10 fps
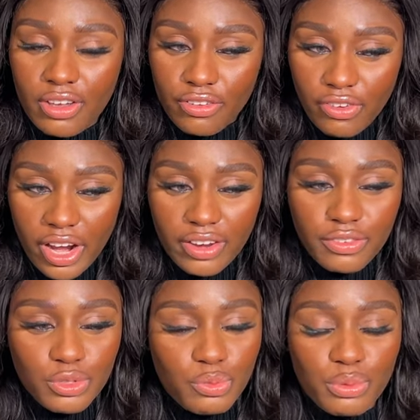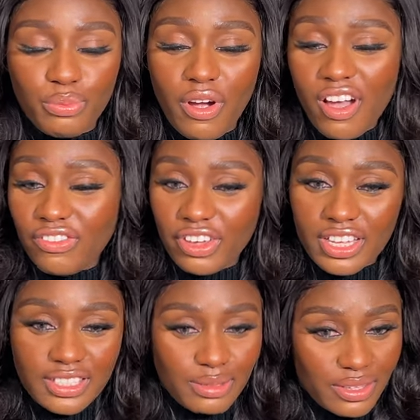five it will be
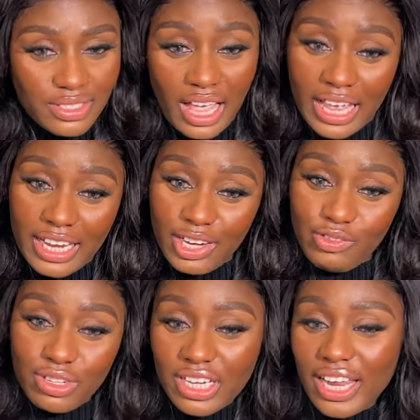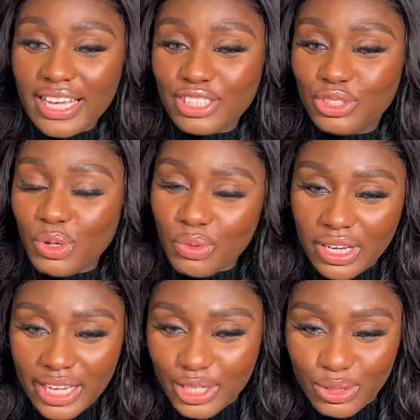perfect because i really like the doll
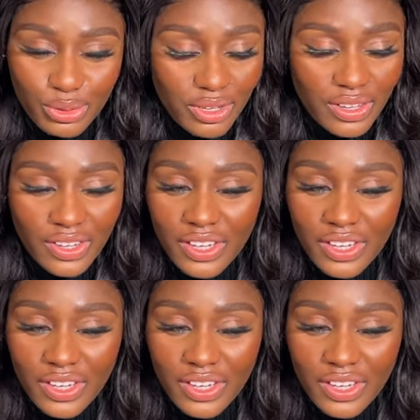like look